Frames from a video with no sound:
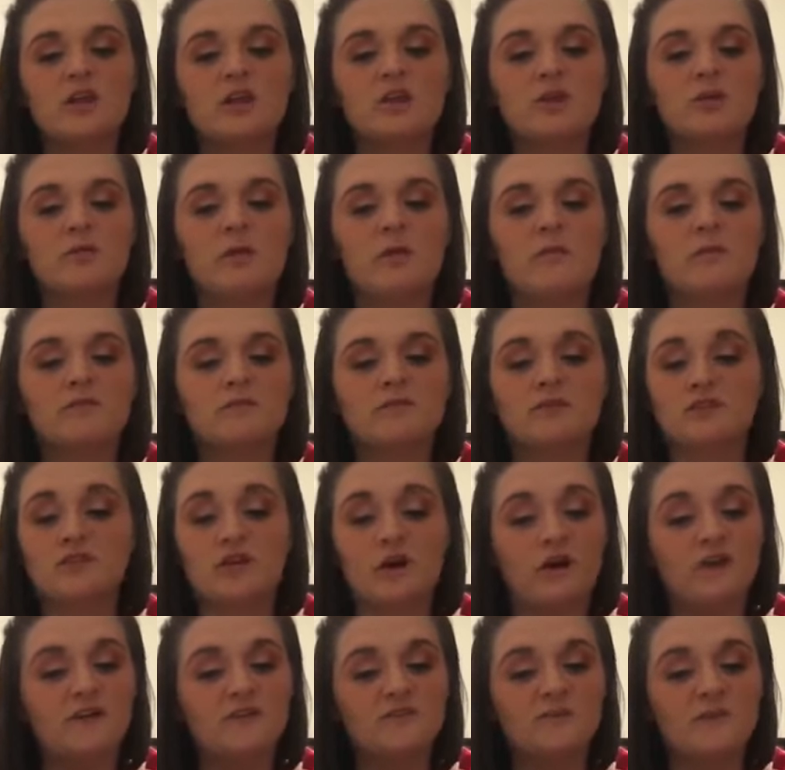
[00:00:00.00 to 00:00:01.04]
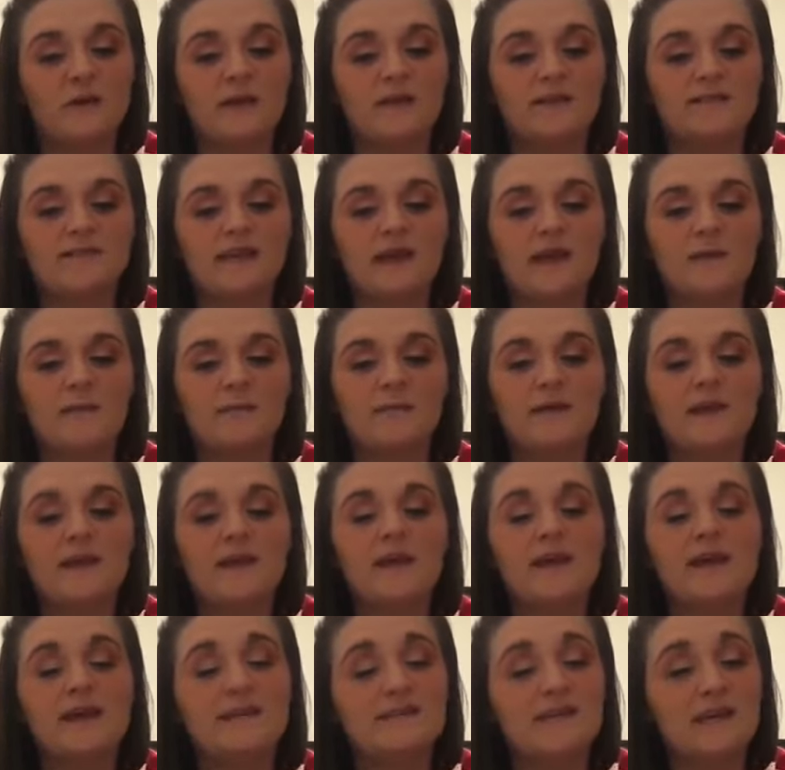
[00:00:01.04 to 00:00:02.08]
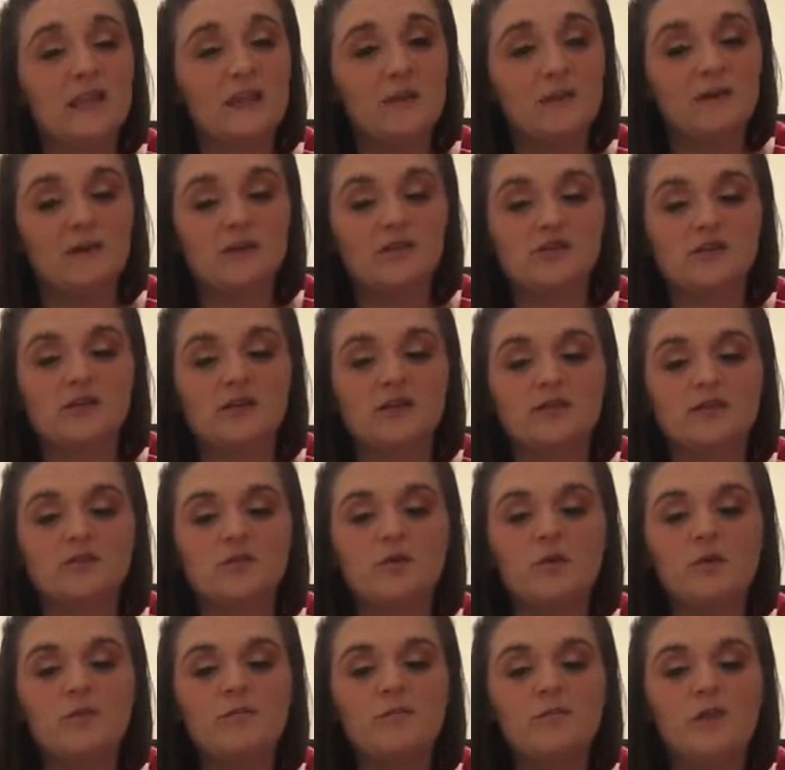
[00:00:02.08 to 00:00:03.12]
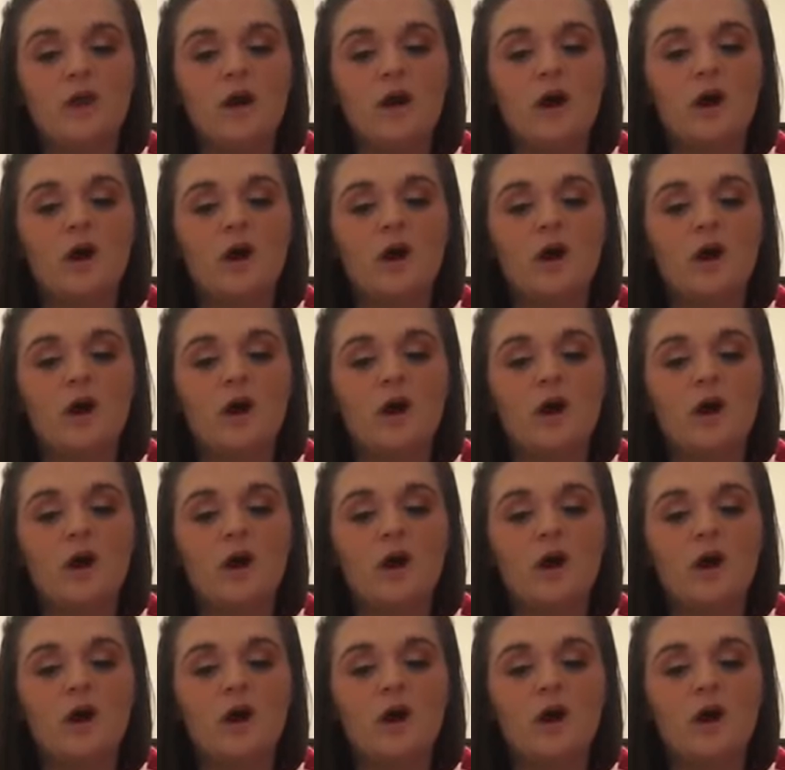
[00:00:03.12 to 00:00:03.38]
the one with the tall swing set, his elementary school,